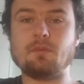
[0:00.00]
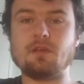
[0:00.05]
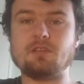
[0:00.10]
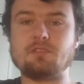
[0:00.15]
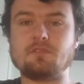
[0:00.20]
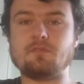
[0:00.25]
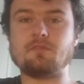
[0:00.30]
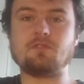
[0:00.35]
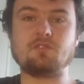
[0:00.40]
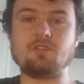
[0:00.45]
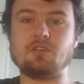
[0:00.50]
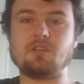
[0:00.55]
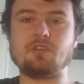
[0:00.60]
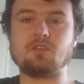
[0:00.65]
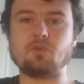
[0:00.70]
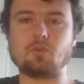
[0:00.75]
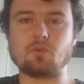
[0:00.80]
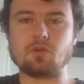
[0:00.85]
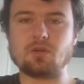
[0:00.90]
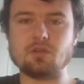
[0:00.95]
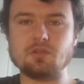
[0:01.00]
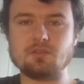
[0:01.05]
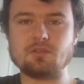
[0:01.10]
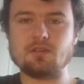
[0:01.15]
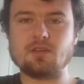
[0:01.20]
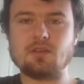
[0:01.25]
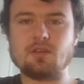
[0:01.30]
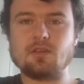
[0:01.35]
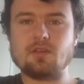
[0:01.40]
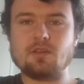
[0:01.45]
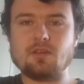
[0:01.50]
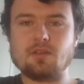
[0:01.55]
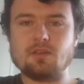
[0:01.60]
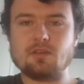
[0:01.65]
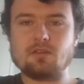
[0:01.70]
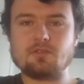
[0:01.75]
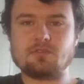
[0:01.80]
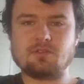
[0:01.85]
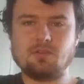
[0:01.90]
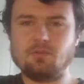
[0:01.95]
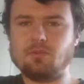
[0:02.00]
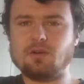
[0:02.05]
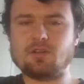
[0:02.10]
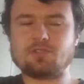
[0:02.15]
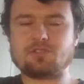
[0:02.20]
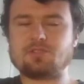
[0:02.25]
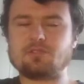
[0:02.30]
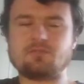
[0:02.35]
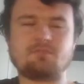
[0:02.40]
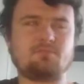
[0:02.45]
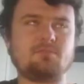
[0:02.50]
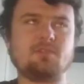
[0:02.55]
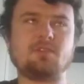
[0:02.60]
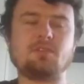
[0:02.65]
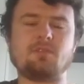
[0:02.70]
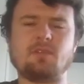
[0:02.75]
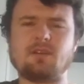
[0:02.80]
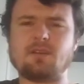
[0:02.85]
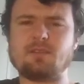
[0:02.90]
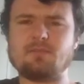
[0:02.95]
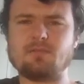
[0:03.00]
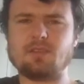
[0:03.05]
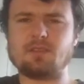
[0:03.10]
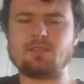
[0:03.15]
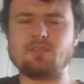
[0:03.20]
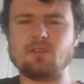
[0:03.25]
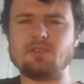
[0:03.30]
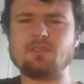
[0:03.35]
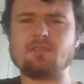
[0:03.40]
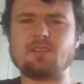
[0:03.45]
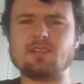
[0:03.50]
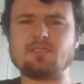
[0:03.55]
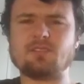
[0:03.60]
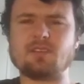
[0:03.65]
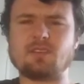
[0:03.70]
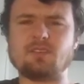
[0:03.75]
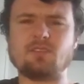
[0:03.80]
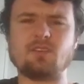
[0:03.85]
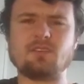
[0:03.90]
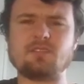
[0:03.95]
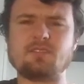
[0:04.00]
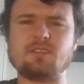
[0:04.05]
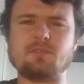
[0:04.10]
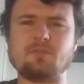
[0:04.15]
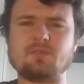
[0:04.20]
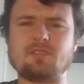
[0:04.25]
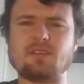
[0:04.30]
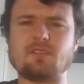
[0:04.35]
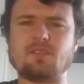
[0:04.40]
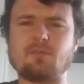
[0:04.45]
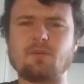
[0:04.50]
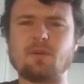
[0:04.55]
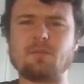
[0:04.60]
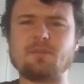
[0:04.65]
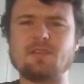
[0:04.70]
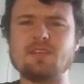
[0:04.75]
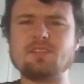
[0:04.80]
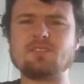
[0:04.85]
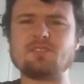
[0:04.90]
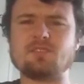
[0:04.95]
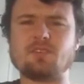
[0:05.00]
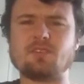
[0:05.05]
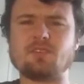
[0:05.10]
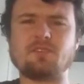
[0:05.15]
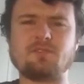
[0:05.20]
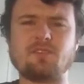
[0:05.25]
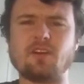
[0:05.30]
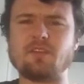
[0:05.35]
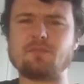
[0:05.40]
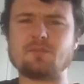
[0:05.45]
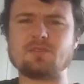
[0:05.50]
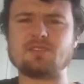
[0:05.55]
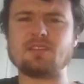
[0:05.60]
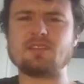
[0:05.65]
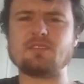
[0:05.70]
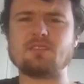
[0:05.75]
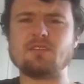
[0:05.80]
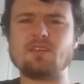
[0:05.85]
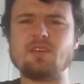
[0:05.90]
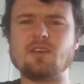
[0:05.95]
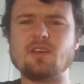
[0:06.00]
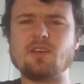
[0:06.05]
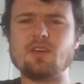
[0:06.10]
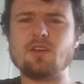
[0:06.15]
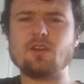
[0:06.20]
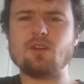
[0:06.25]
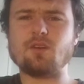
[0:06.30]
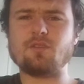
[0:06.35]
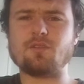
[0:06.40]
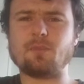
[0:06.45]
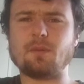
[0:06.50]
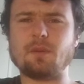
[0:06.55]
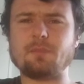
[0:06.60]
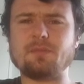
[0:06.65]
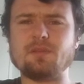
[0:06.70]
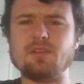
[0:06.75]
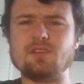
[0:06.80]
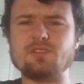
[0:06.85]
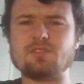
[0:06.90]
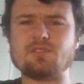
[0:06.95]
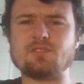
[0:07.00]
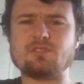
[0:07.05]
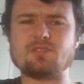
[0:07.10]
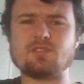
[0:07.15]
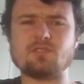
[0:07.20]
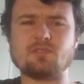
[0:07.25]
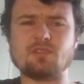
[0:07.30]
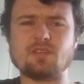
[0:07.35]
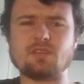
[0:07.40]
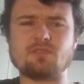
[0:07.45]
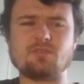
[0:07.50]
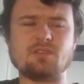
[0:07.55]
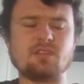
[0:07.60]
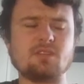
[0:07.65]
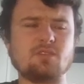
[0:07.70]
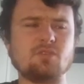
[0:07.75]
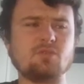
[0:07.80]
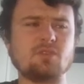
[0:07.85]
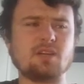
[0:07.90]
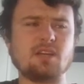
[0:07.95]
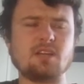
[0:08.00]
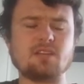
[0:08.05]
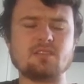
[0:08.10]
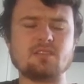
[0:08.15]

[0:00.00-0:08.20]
physique in the world. So what? That's like 90% of the population, 95% of the population. So like, really, who cares?